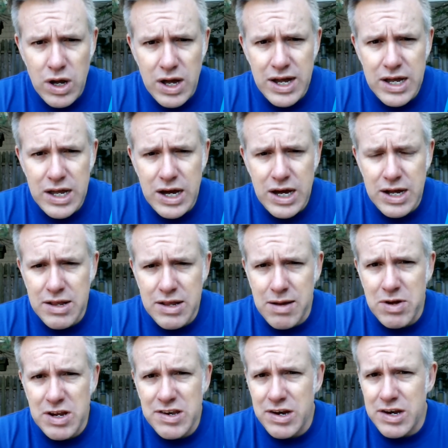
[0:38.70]
I uh,
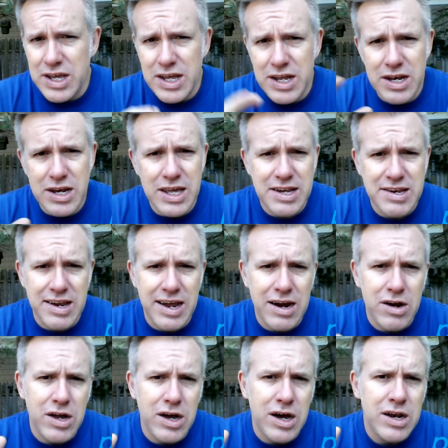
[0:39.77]
take my son in, he gets a
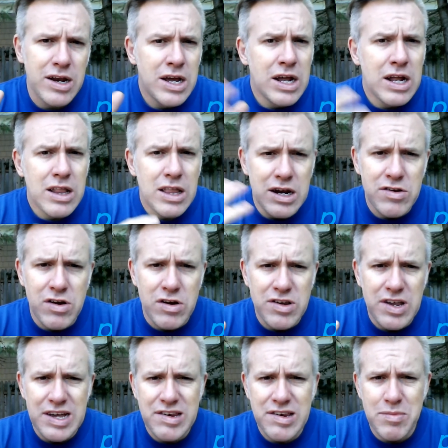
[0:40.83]
haircut, lady
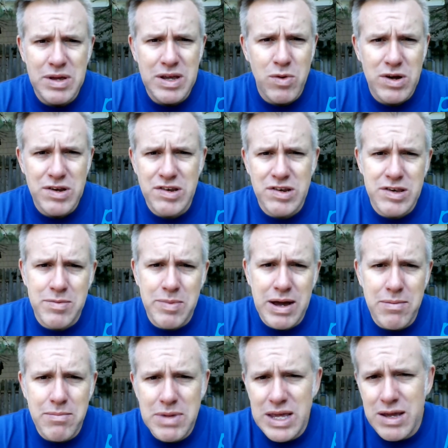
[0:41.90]
starts asking me questions
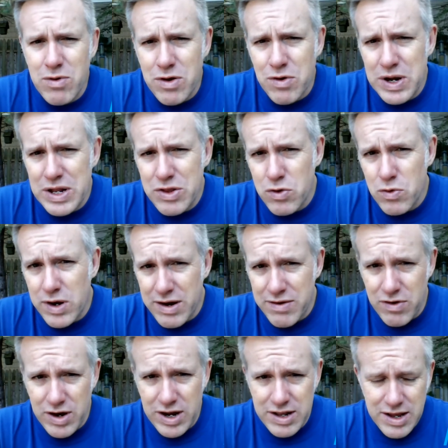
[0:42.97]
about me, what do I do,
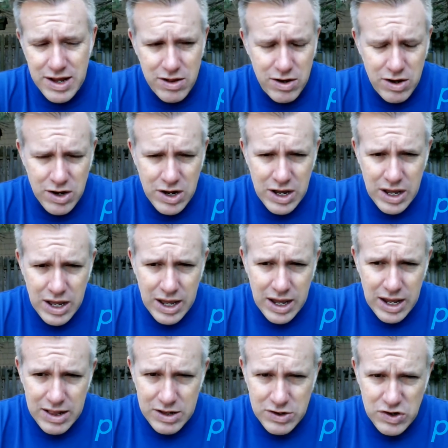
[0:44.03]
whatever I tell her.
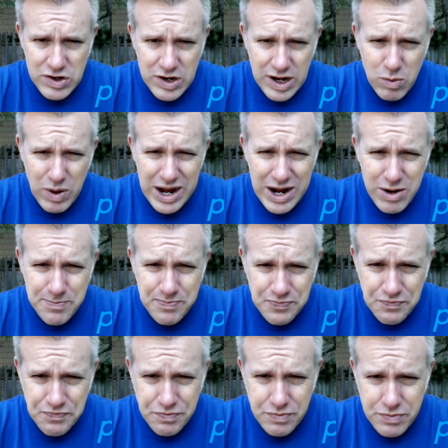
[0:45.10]
And then she's like, wow.
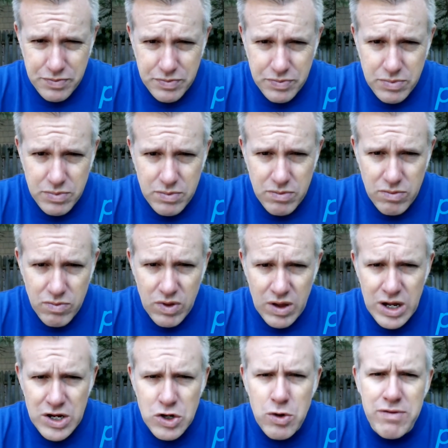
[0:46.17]

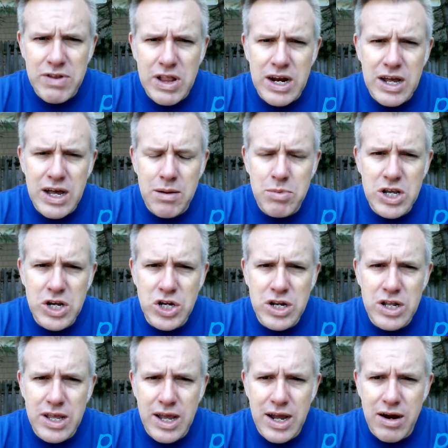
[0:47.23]
Uh, do you have a lot of
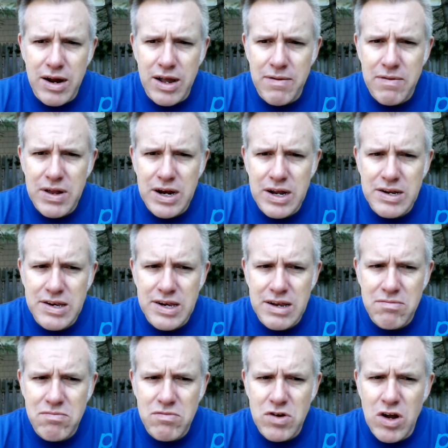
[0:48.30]
competition in the area? And I
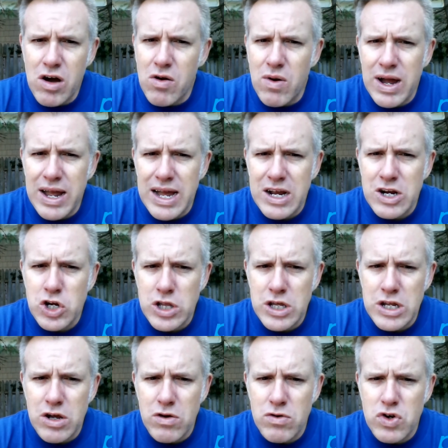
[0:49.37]
said, no, I
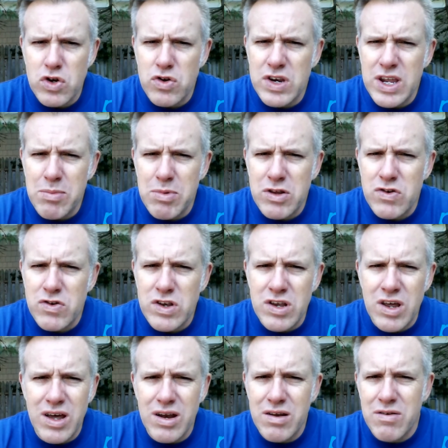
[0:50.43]
actually don't. She goes, yeah, but there's a
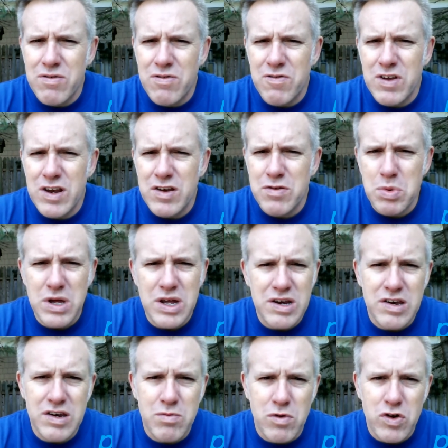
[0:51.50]
ton of fitness
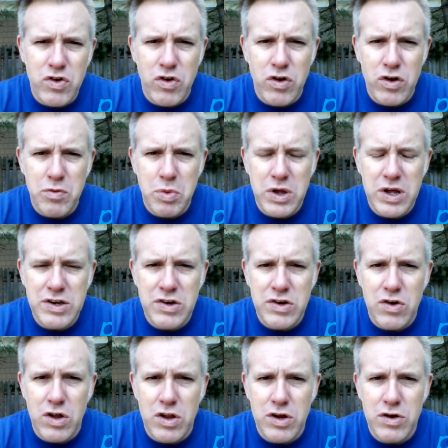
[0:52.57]
places, martial arts
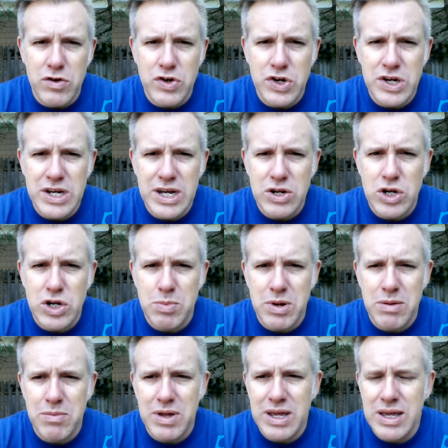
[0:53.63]
places, all in Ocean Township.
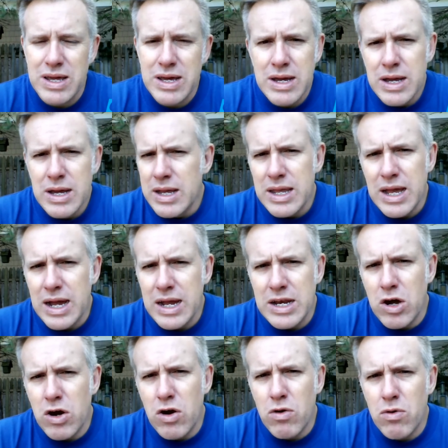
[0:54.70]
And I'm like, yeah, I
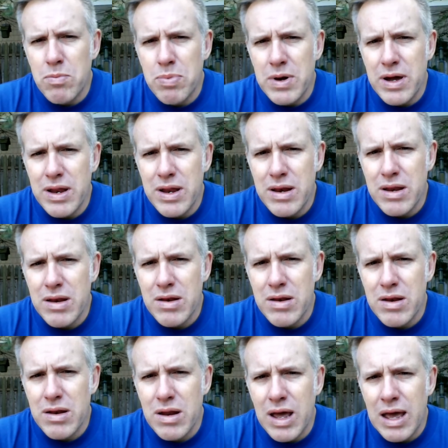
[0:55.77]
know, but
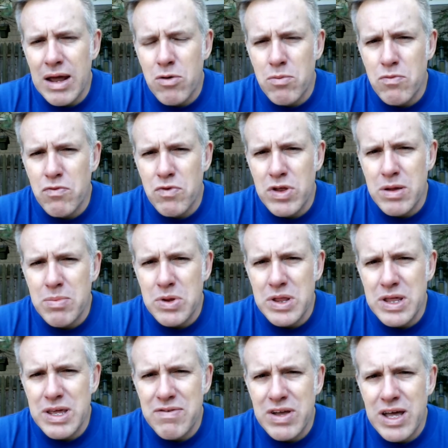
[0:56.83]
I don't really
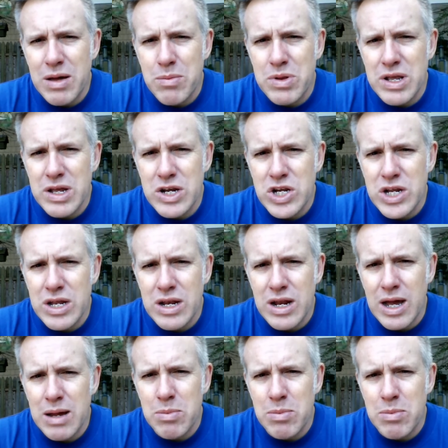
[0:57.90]
believe in competition.